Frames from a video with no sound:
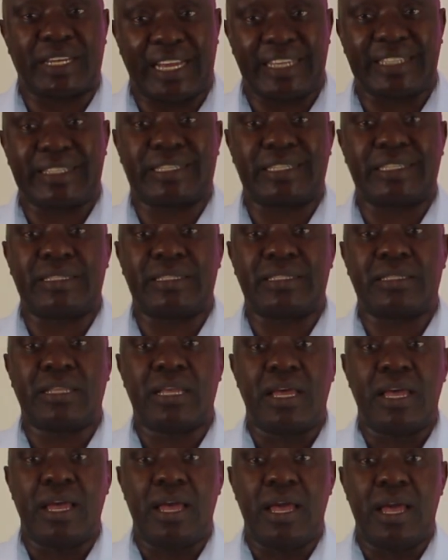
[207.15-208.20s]
19
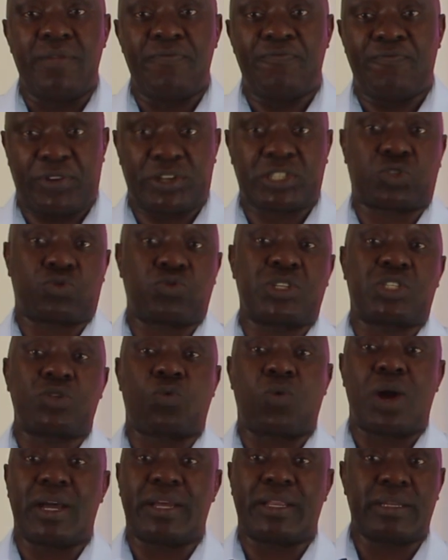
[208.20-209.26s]
and verse
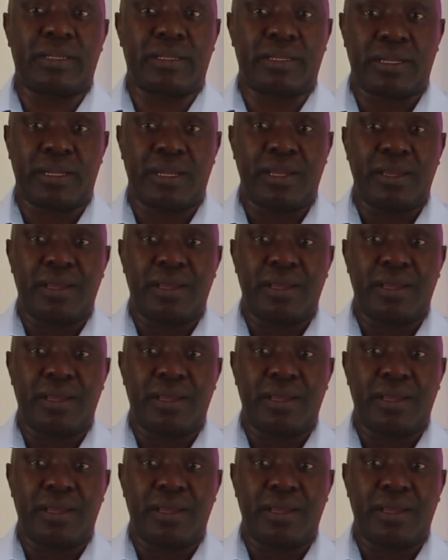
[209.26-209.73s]
21.